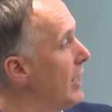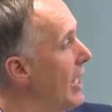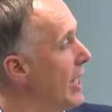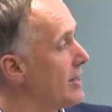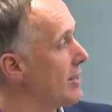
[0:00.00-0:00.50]

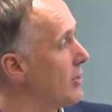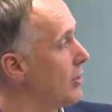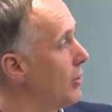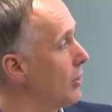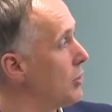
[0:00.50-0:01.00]
access to
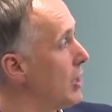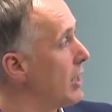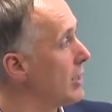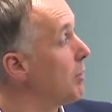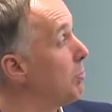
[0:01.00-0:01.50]

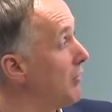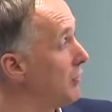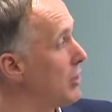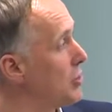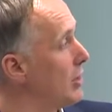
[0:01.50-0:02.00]

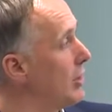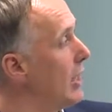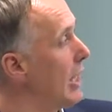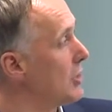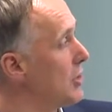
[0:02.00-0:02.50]
preferential
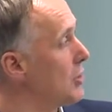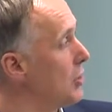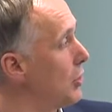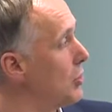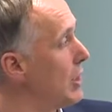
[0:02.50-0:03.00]
access to
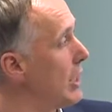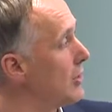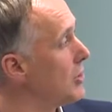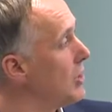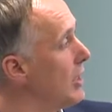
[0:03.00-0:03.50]

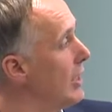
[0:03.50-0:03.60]
contracts,